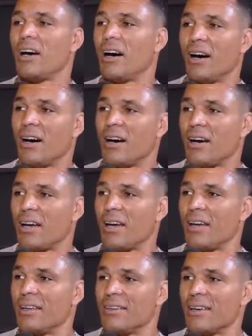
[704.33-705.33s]
Uh,
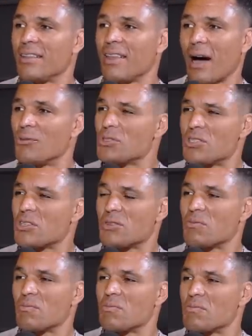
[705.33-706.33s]
and I was
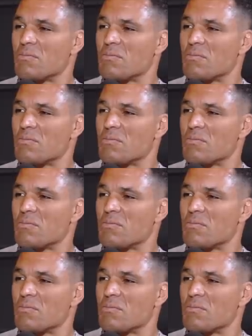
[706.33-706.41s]
just